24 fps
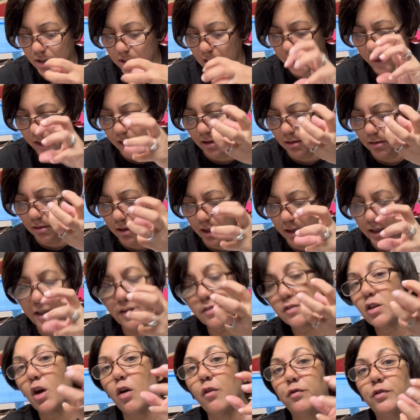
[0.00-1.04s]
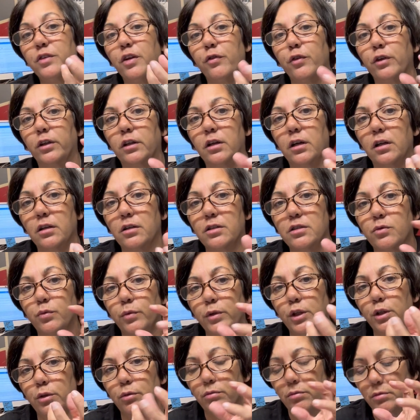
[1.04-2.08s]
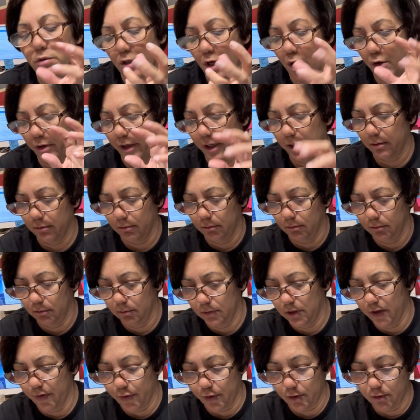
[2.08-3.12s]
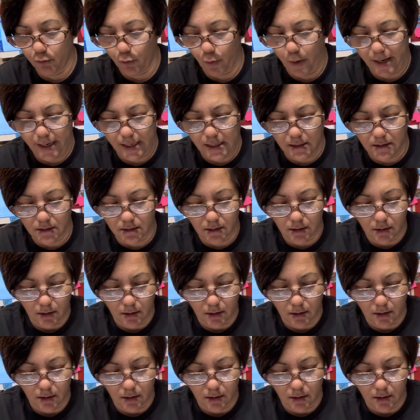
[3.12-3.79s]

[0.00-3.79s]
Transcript: Like it, it gives off different colors when you turn it different ways.